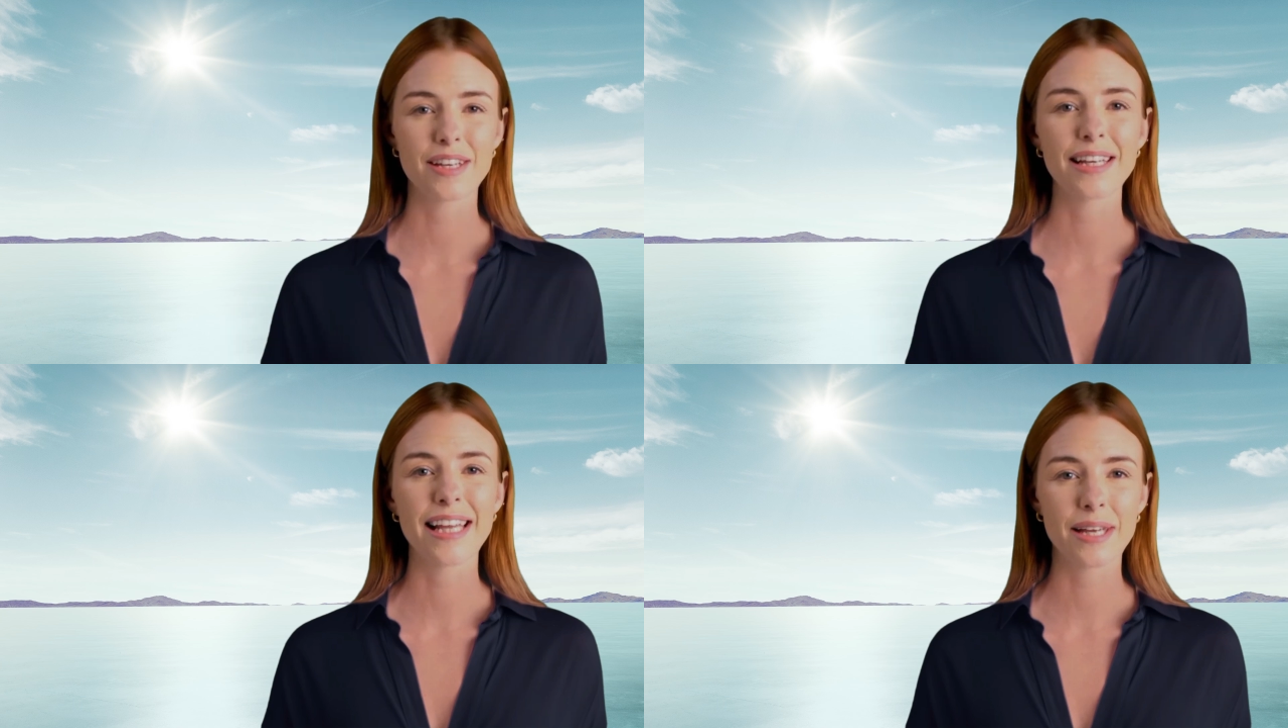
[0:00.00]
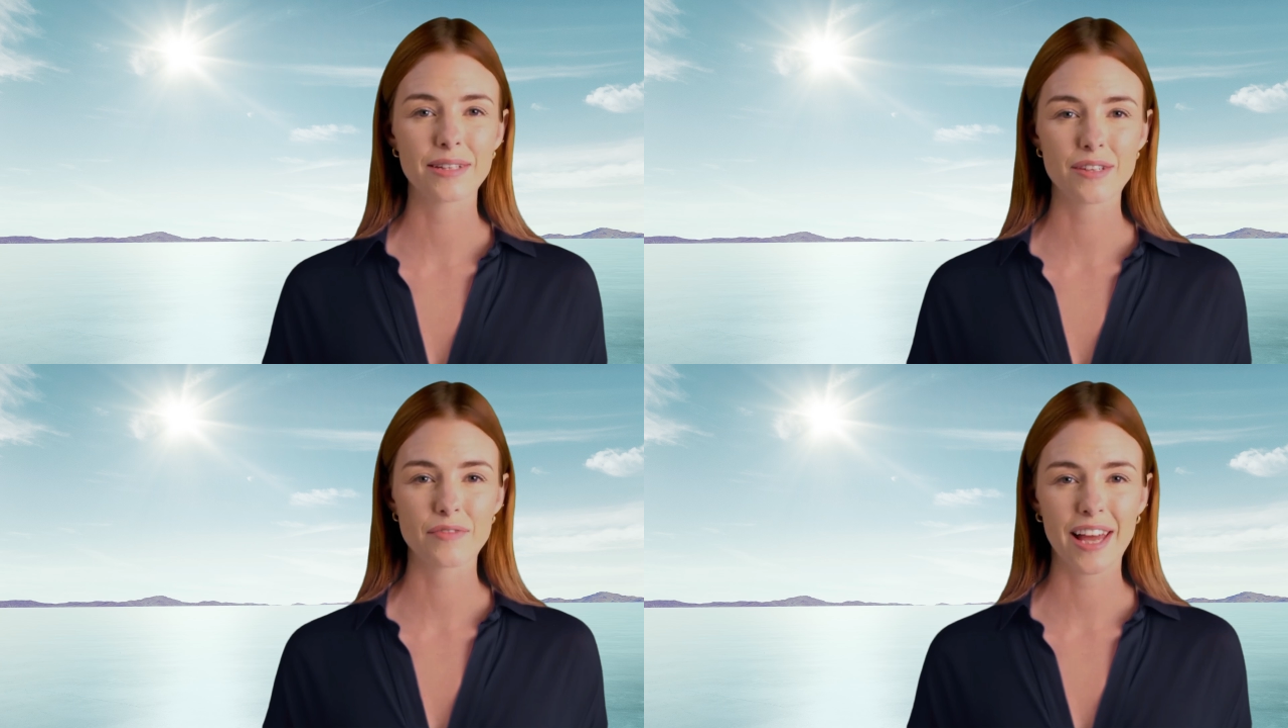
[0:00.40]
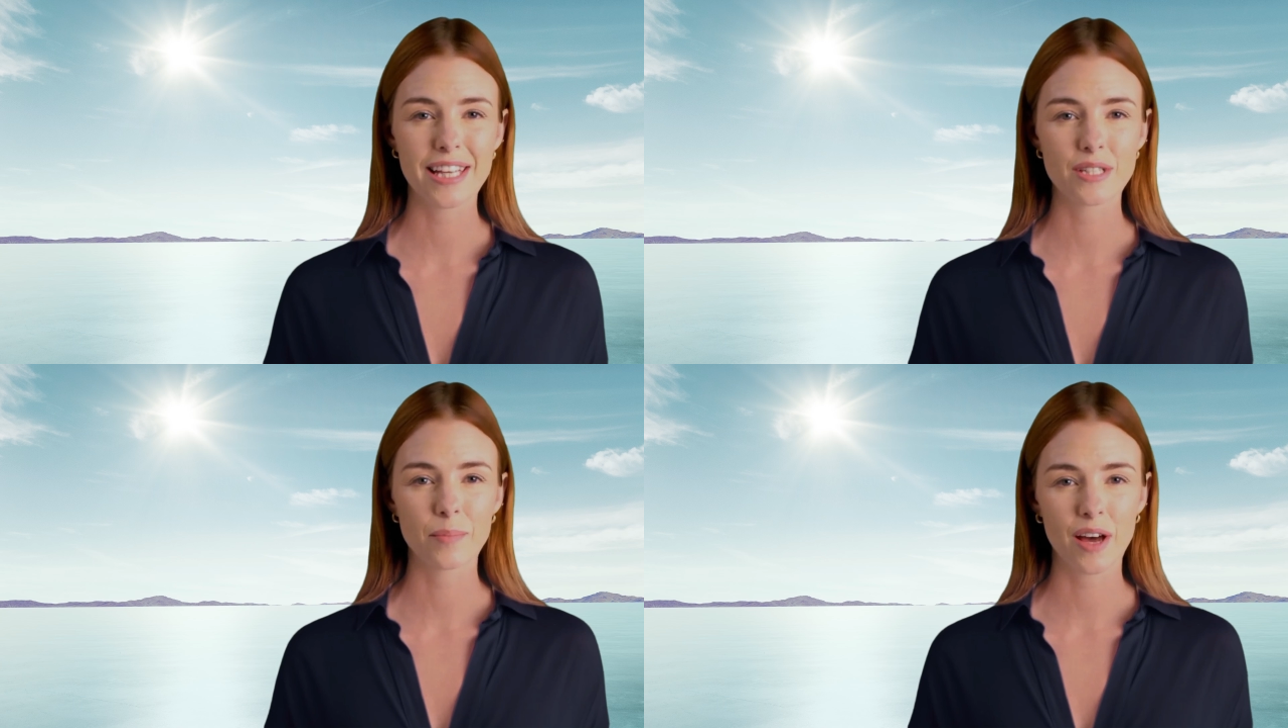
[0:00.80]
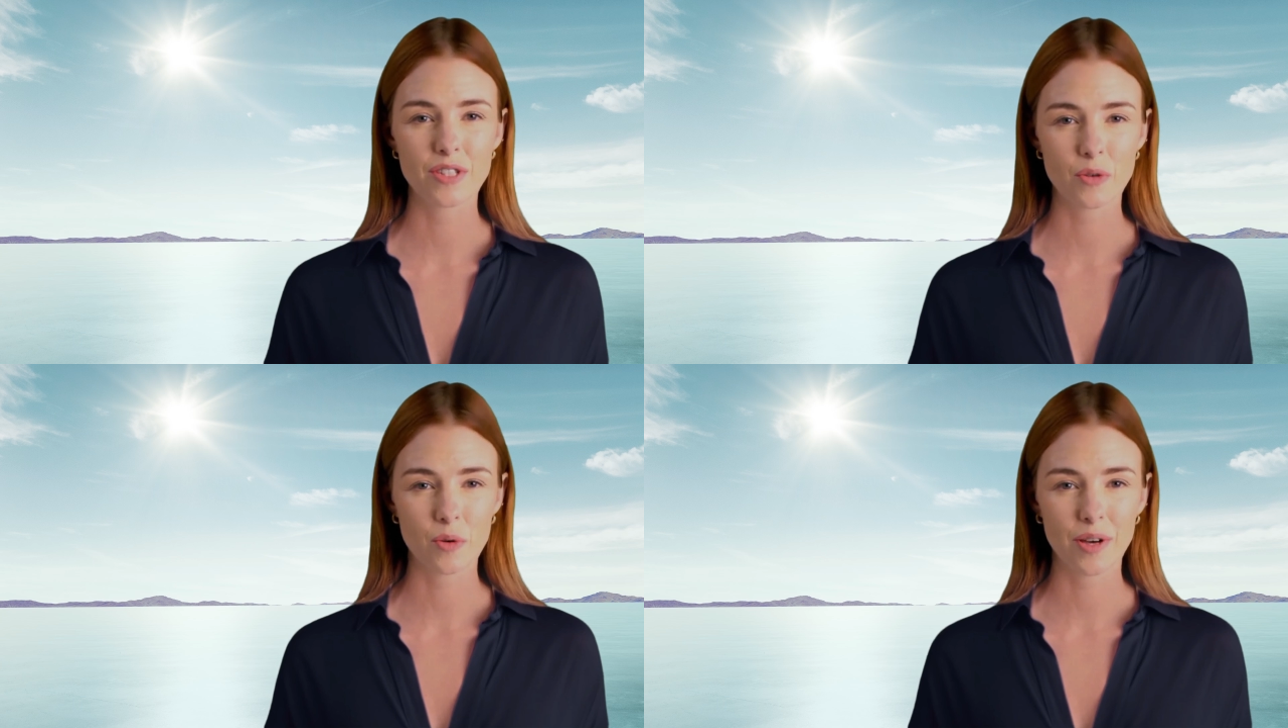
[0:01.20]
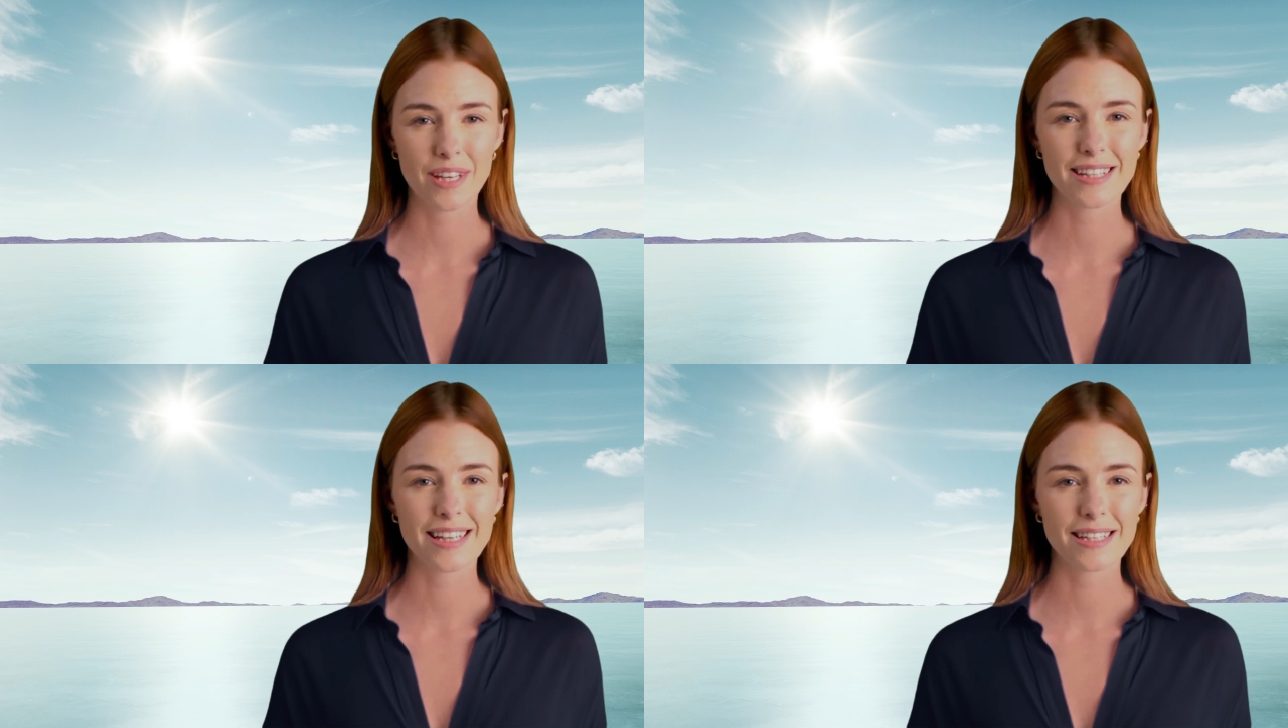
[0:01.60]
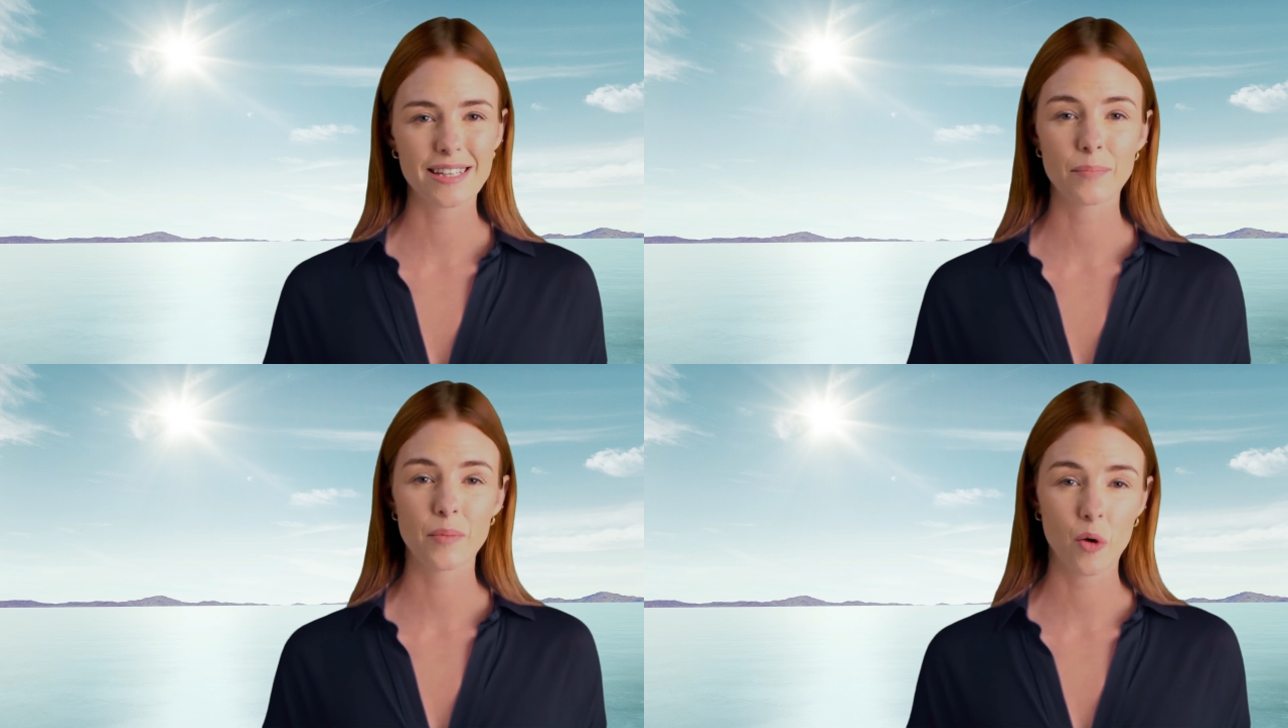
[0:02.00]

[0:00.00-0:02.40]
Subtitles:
The active lane departure warning system